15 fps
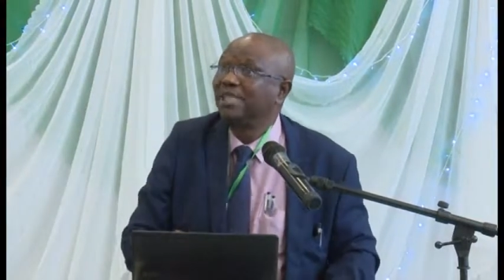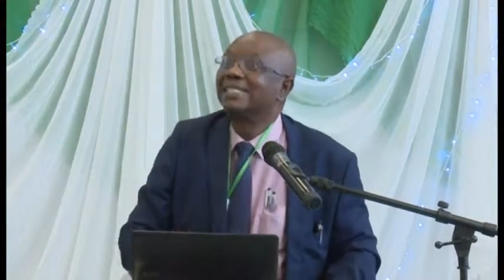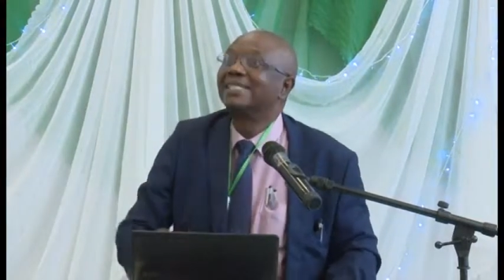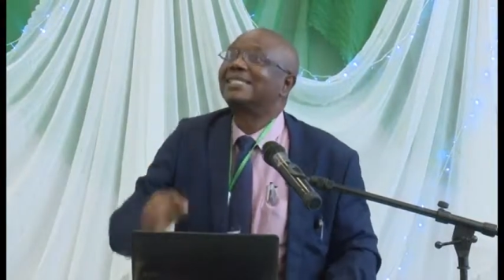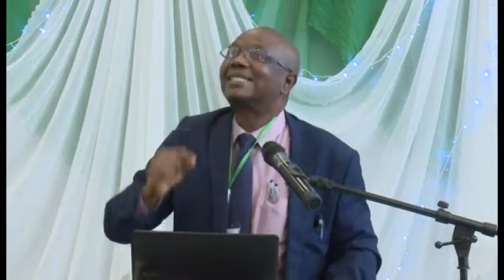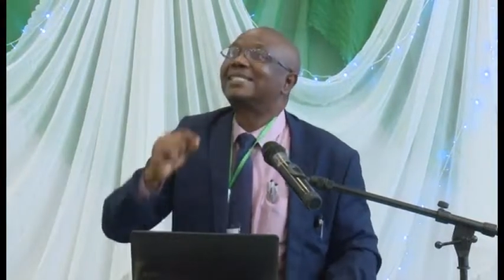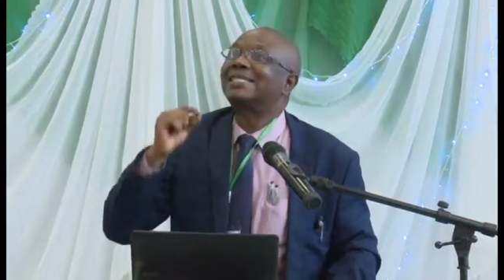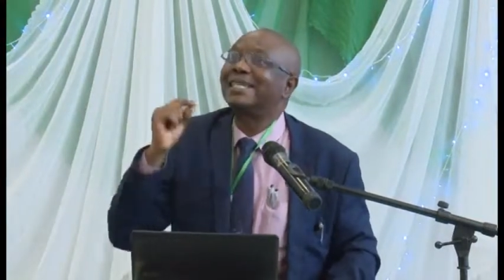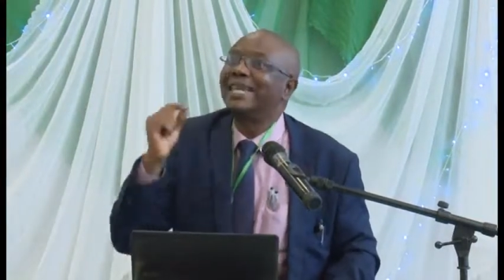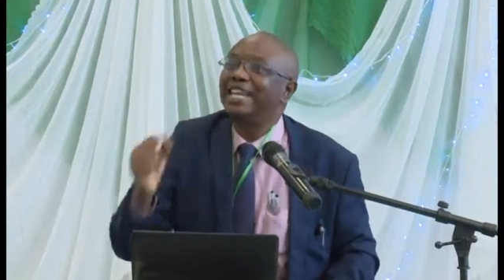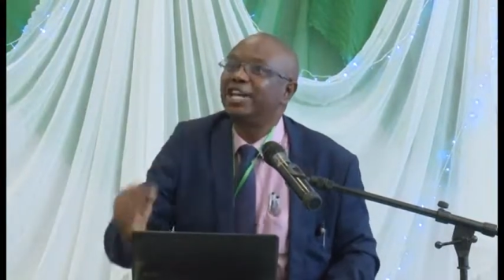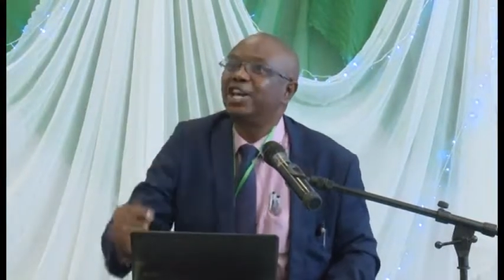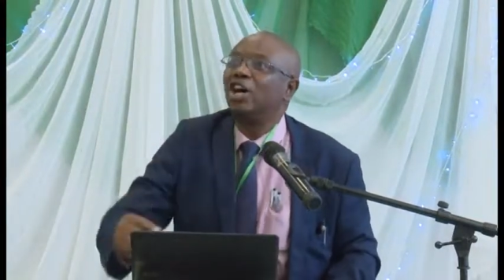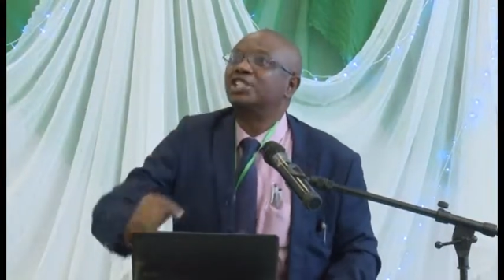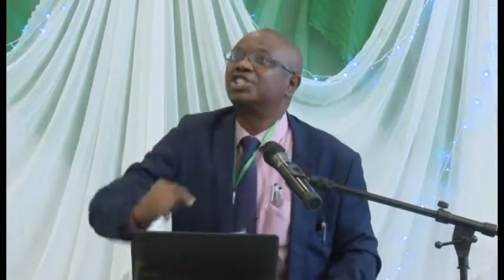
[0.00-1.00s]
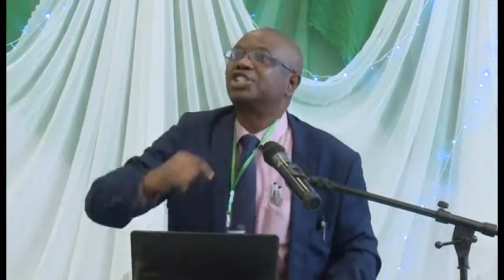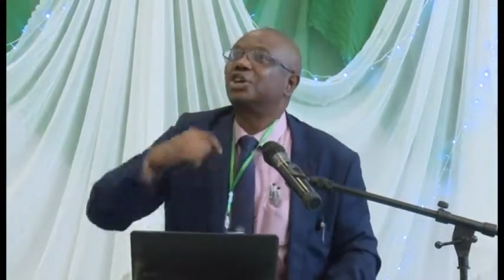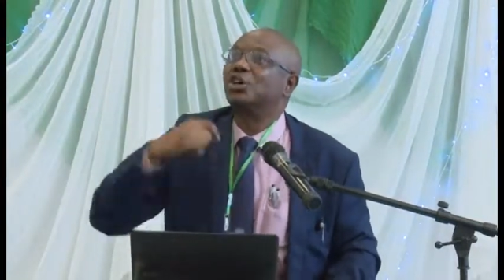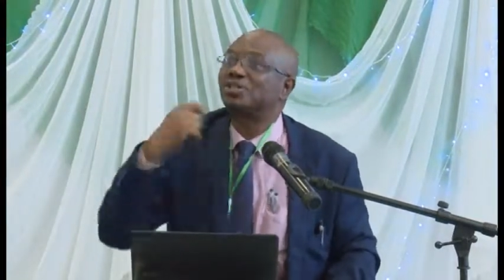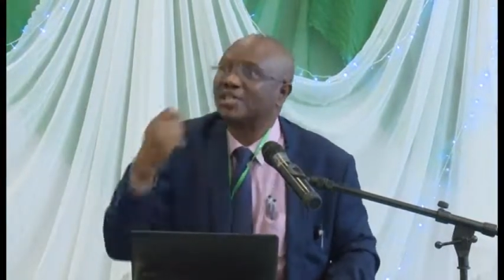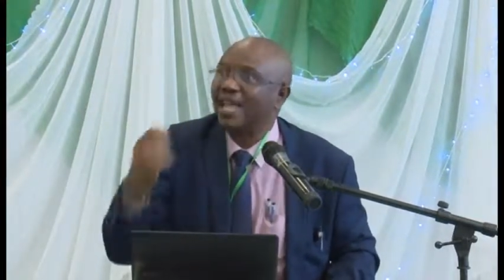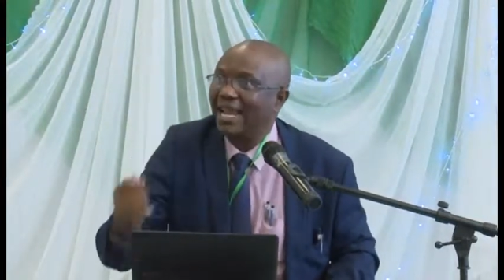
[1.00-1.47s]
Senior
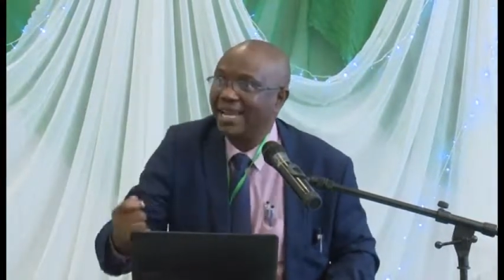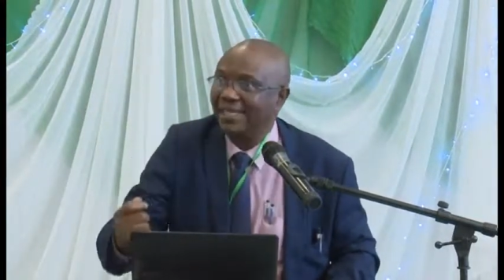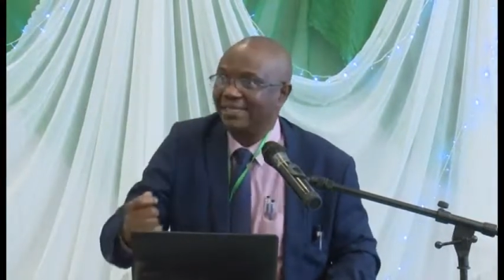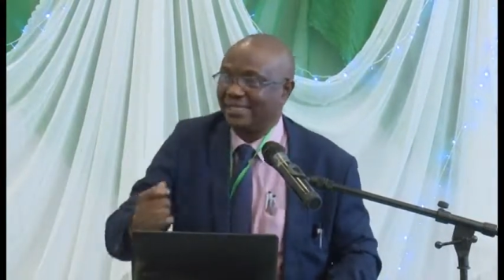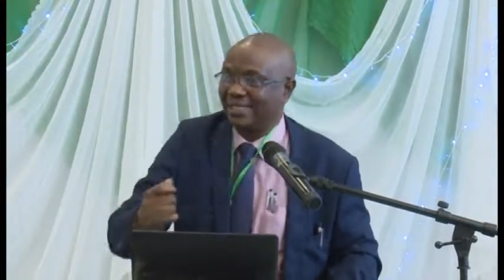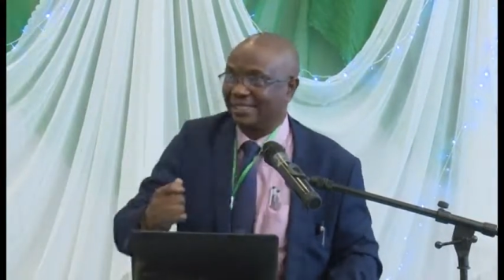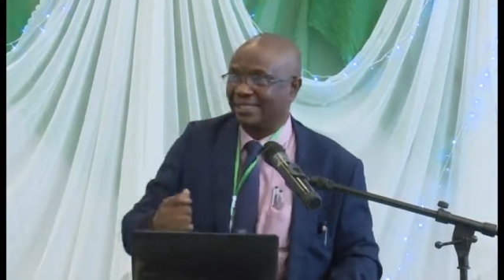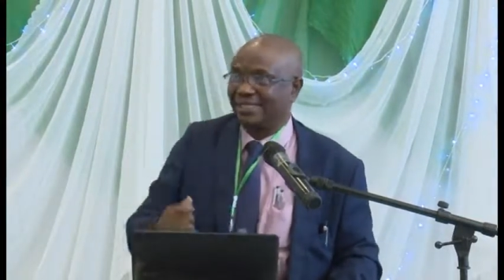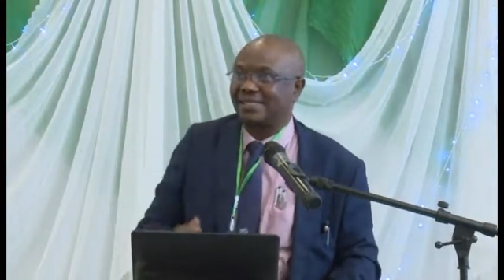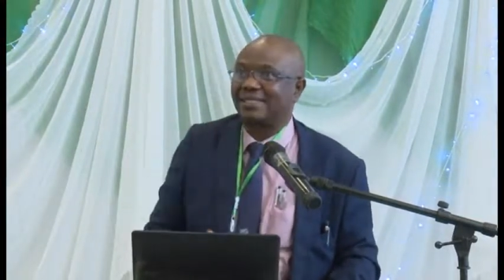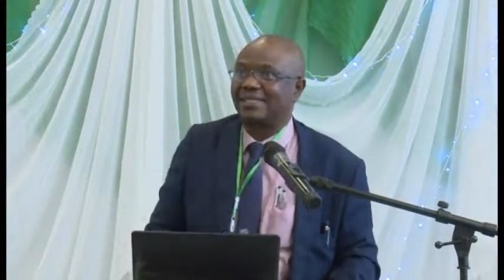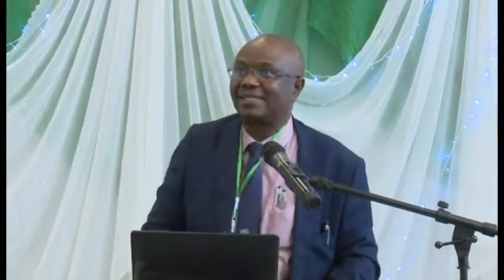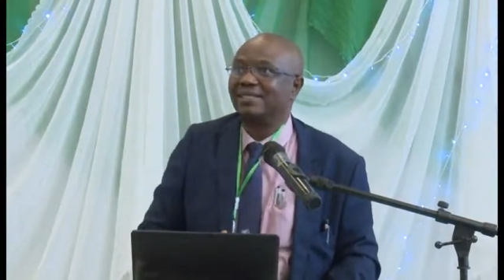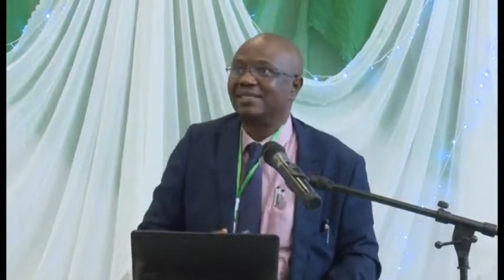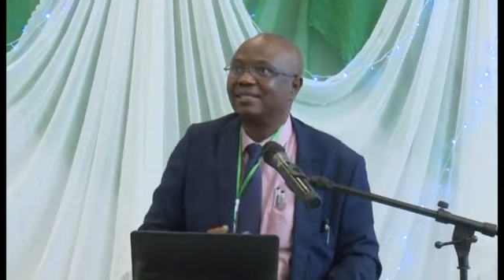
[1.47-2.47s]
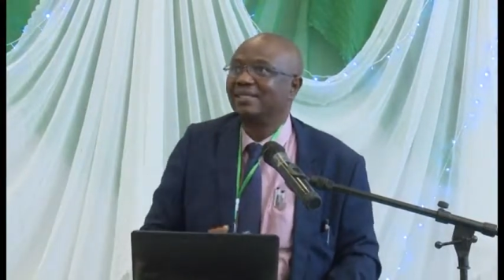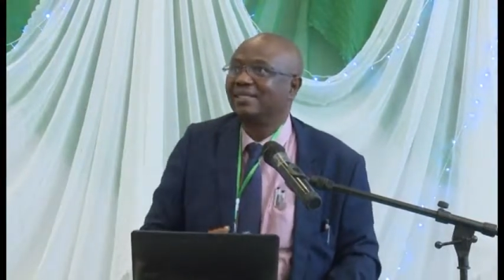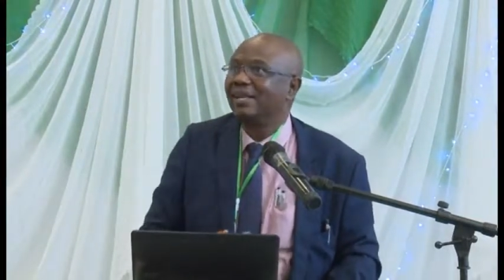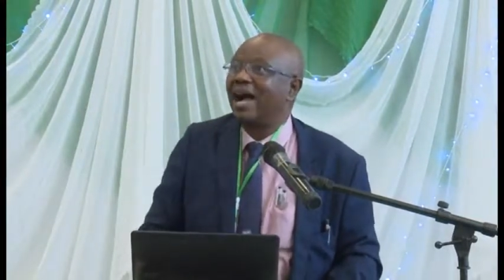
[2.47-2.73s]
geoscientists